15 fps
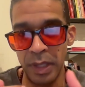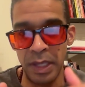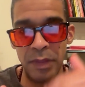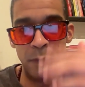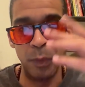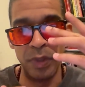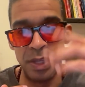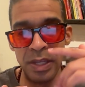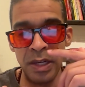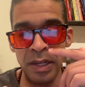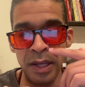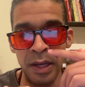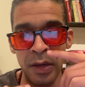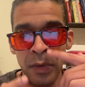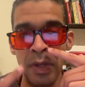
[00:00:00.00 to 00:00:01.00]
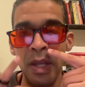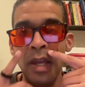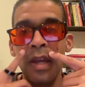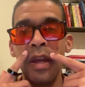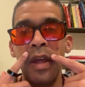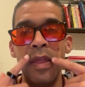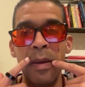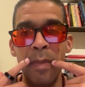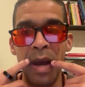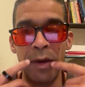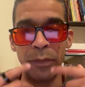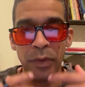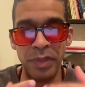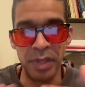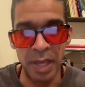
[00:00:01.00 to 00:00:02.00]
with the inhale and then
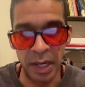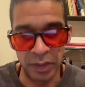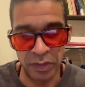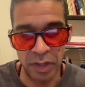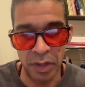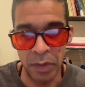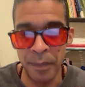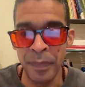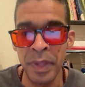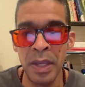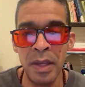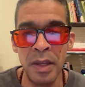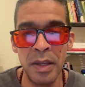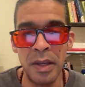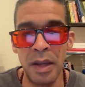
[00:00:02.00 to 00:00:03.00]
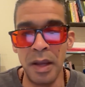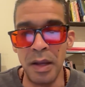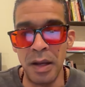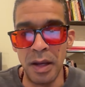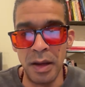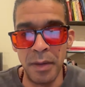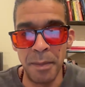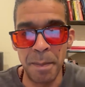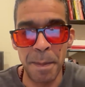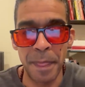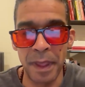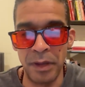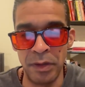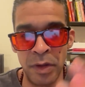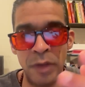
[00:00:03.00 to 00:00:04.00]
mouth with the exhale.
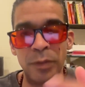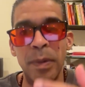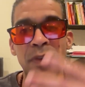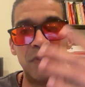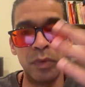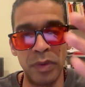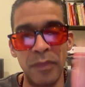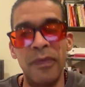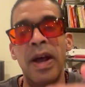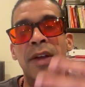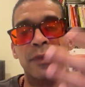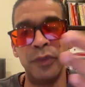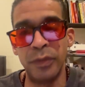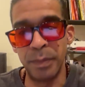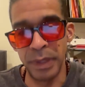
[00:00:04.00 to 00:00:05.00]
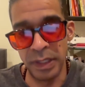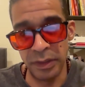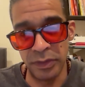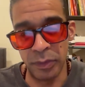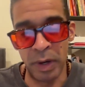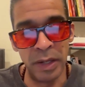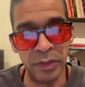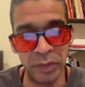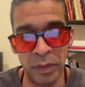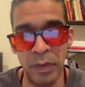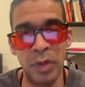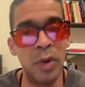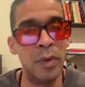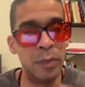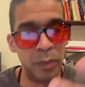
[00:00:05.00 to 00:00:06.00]
Especially with the faster speeds, right? So if you're
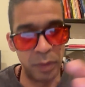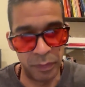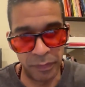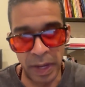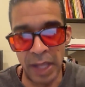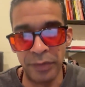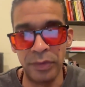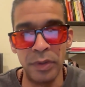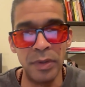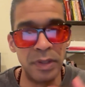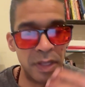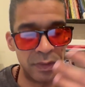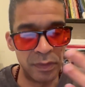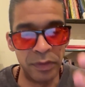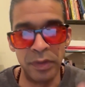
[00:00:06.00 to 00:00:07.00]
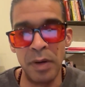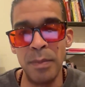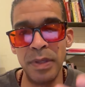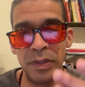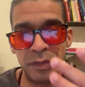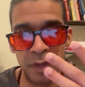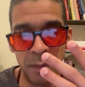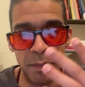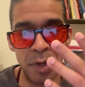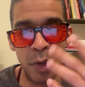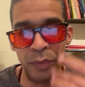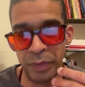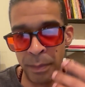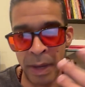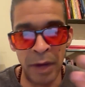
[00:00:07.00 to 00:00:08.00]
going faster, there's going to be some
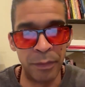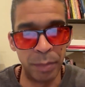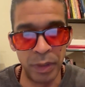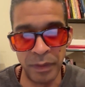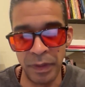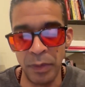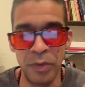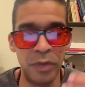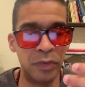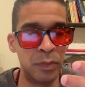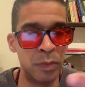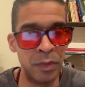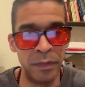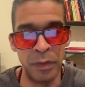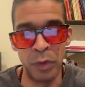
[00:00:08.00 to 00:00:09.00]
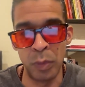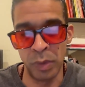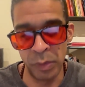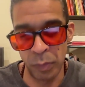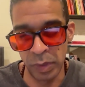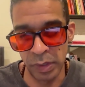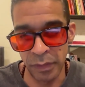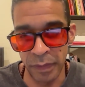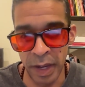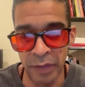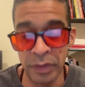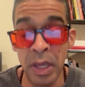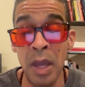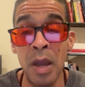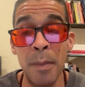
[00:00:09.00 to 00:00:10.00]
nose and mouth breathing just if you're going really
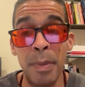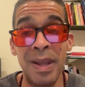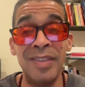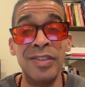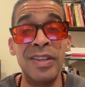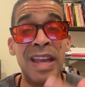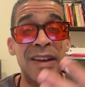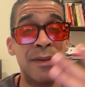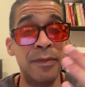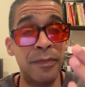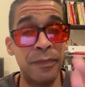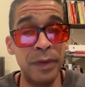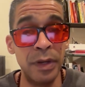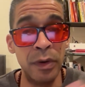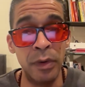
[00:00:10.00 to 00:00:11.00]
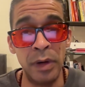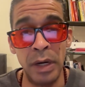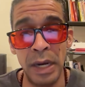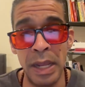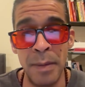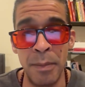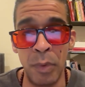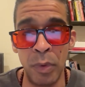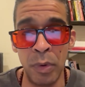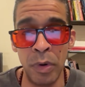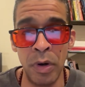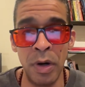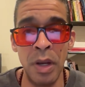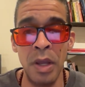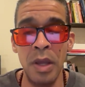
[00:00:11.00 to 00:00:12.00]
fast. But as you get fitter and more